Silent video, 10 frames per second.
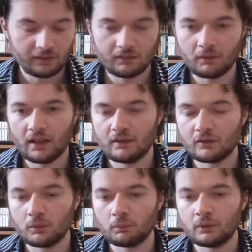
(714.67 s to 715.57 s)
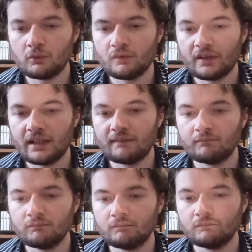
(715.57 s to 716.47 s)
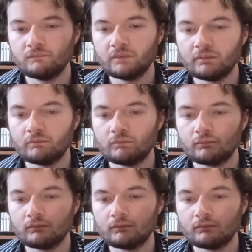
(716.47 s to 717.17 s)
I ended up losing the game in